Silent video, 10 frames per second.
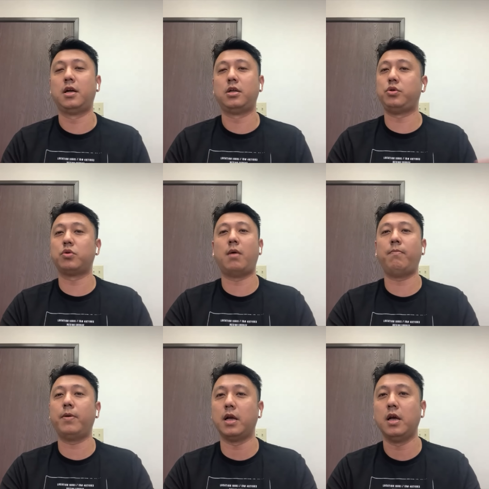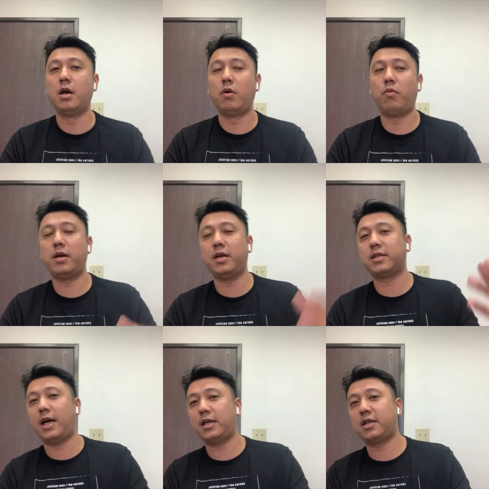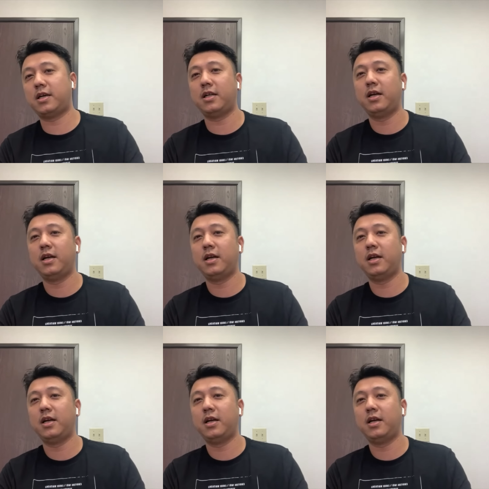2 companies. One is Tesla,